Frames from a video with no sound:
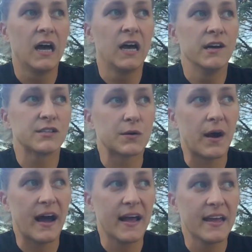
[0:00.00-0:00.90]
So
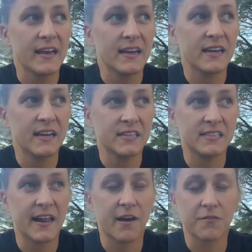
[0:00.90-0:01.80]
I
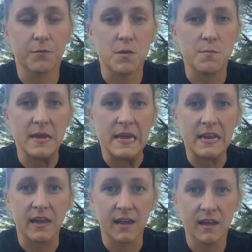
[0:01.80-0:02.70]
set out from the
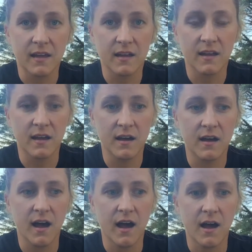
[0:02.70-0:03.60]
beginning
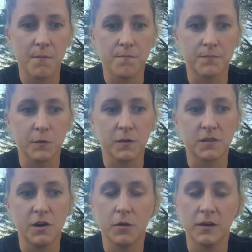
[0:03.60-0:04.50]
with
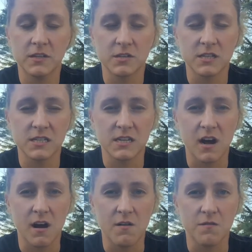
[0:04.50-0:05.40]
no interest
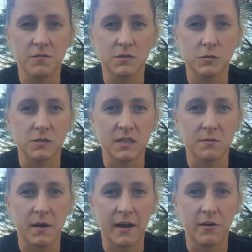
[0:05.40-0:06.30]
of sourcing
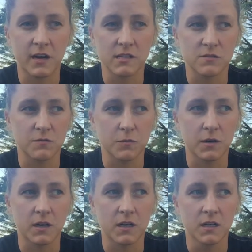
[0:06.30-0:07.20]
my crickets
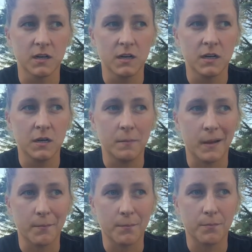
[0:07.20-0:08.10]
for
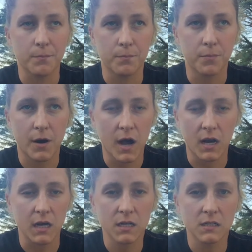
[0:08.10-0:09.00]
my
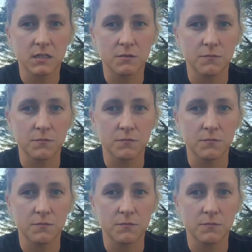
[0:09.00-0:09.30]
products